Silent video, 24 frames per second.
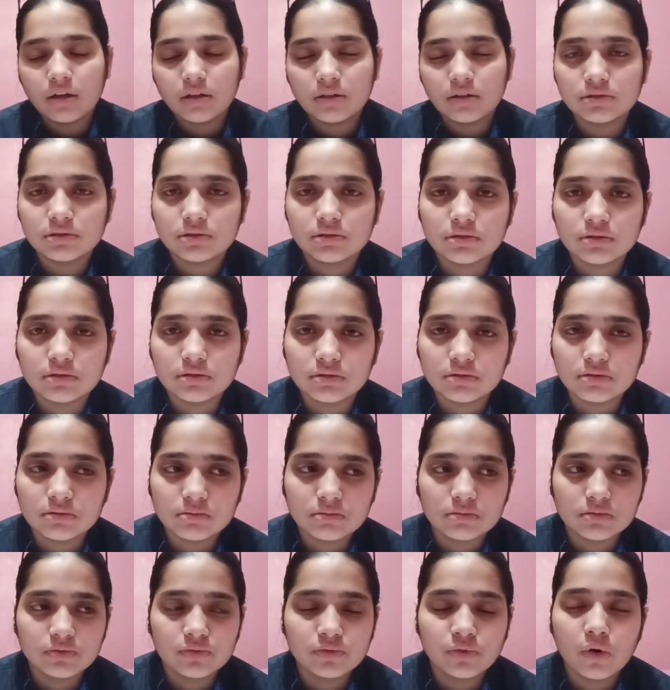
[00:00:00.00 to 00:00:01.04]

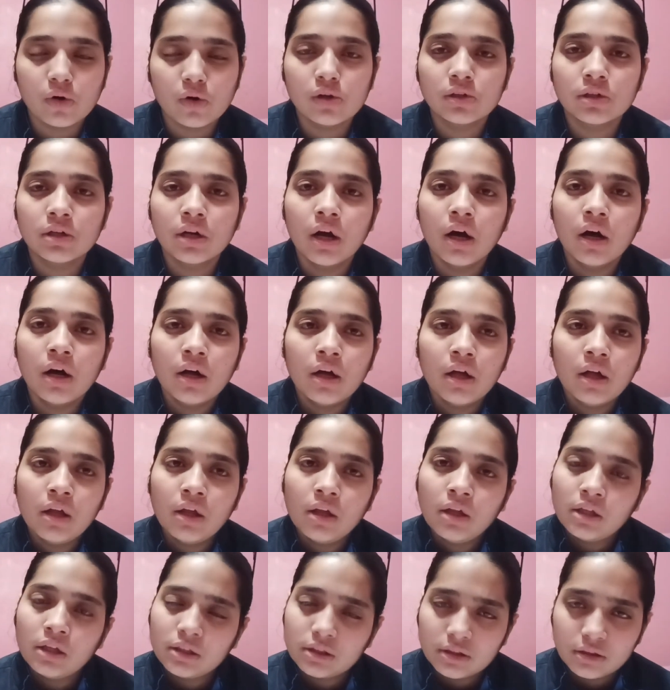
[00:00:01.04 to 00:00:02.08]
for
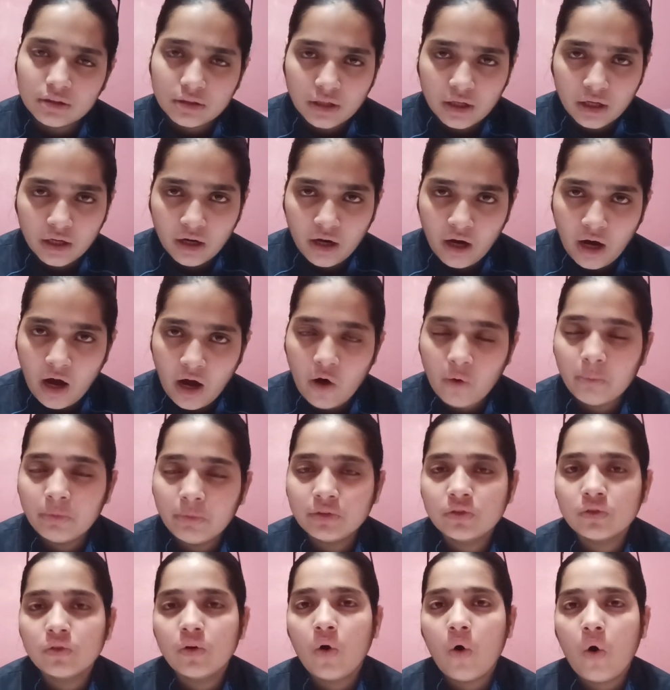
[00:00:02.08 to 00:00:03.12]
the how
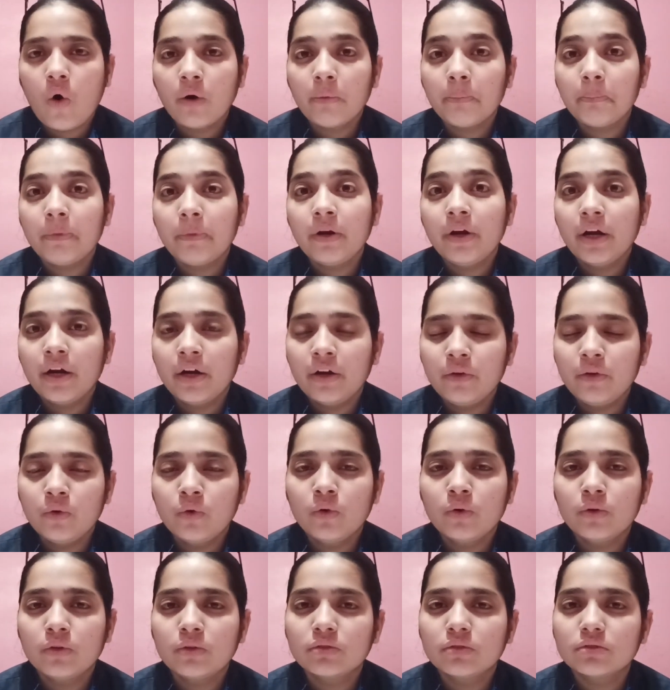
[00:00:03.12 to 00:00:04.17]
much long period
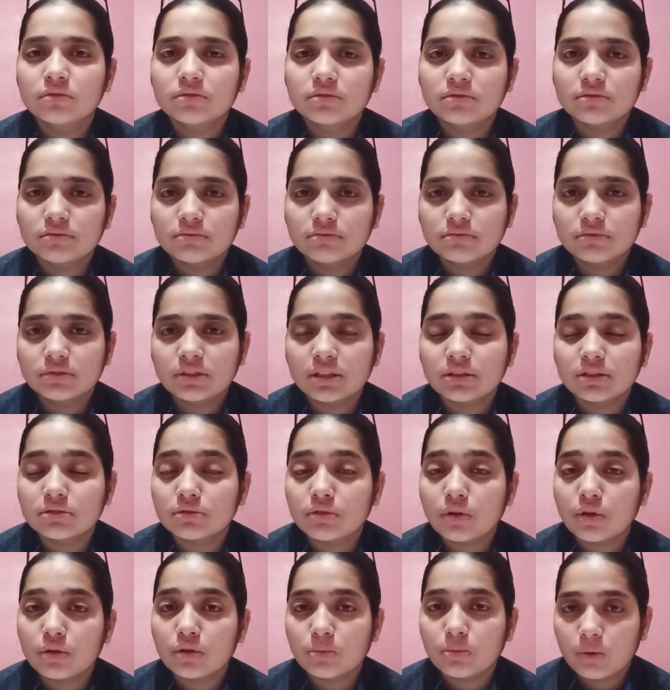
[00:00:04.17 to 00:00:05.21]
you does
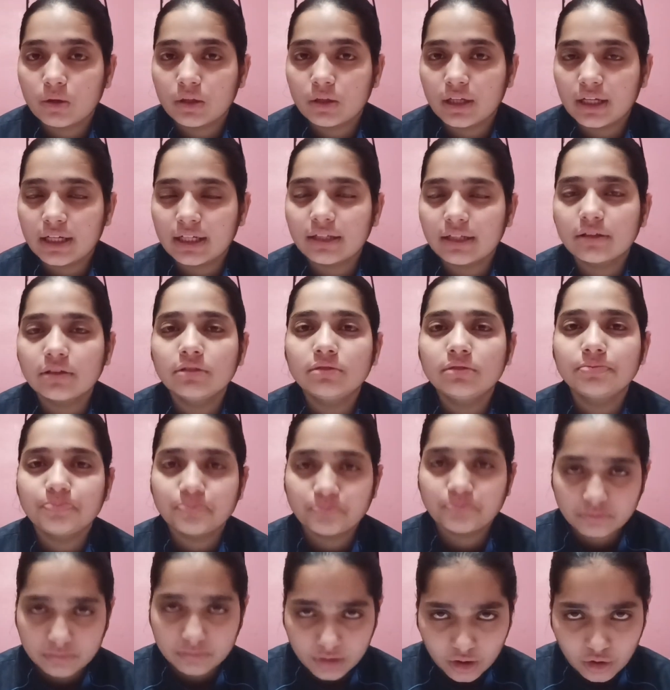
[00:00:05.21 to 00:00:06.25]
not want like
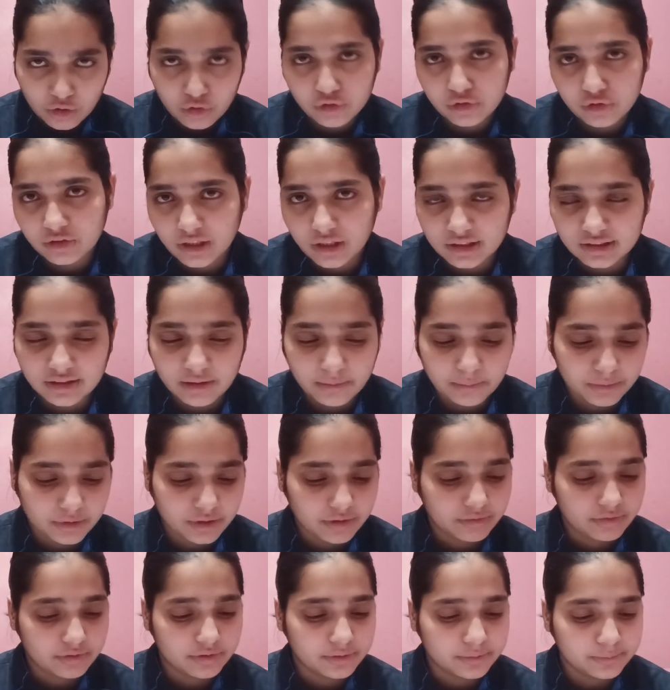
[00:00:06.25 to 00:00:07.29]

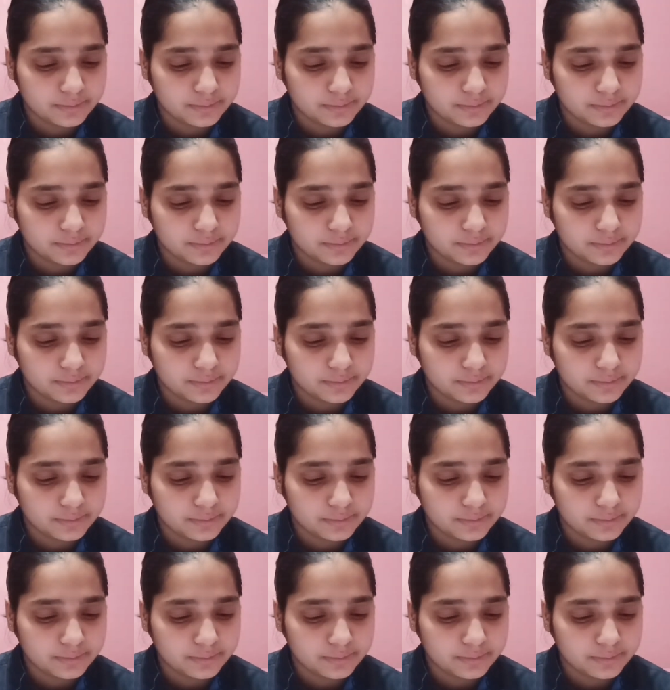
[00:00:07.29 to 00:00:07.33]
contraceptive